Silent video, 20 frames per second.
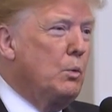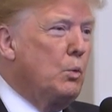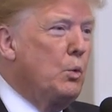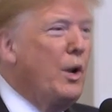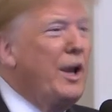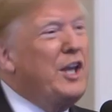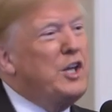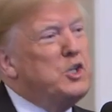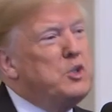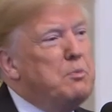
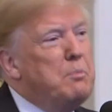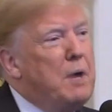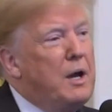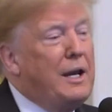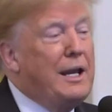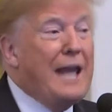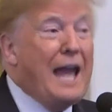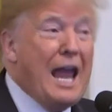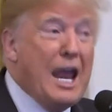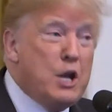raised
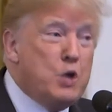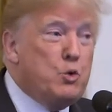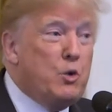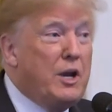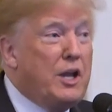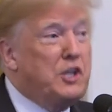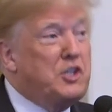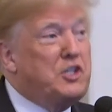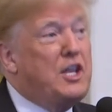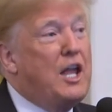money and
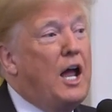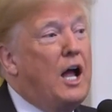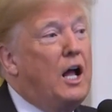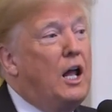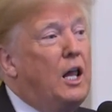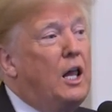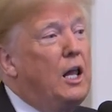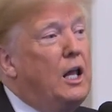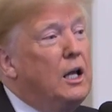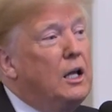raised
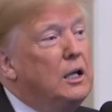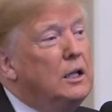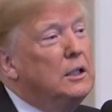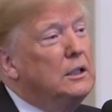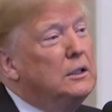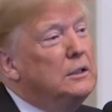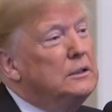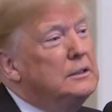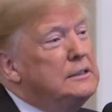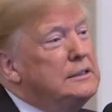hell.
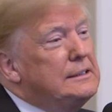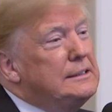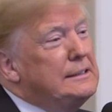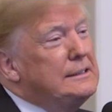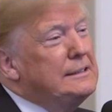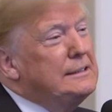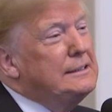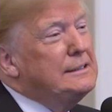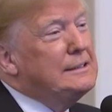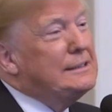
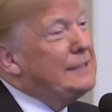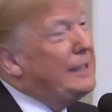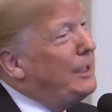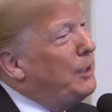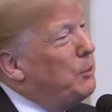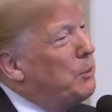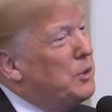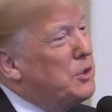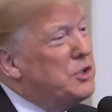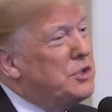
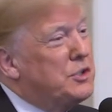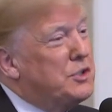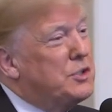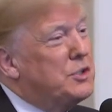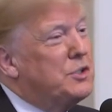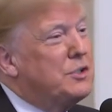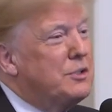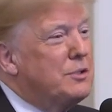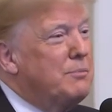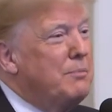He
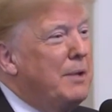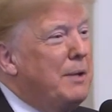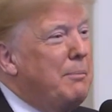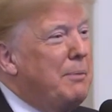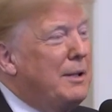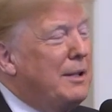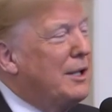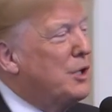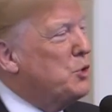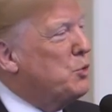was,
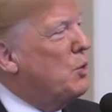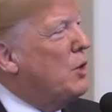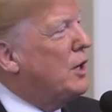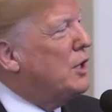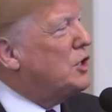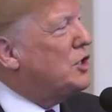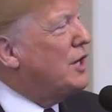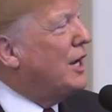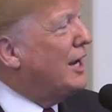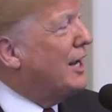maybe that's why
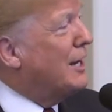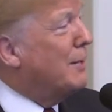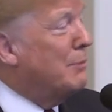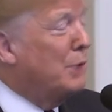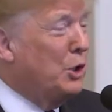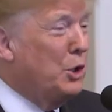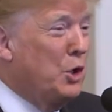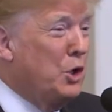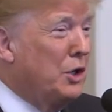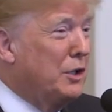it's taken him
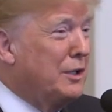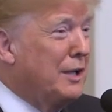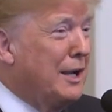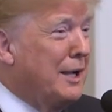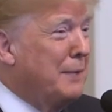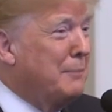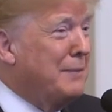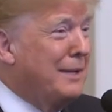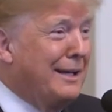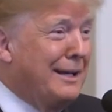a long
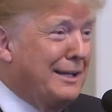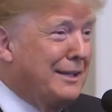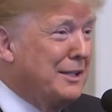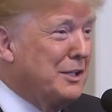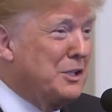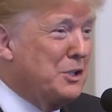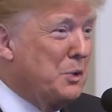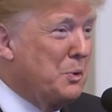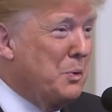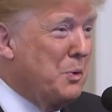time to get
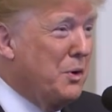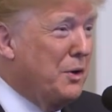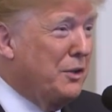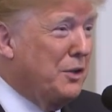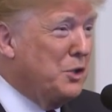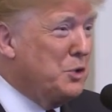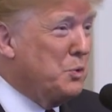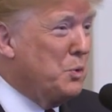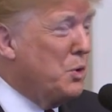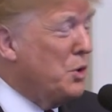this award.
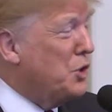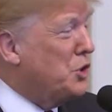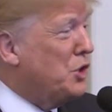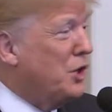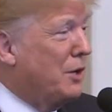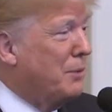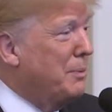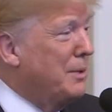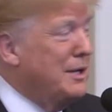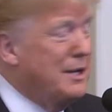This award
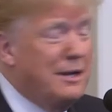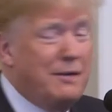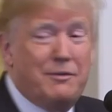should have been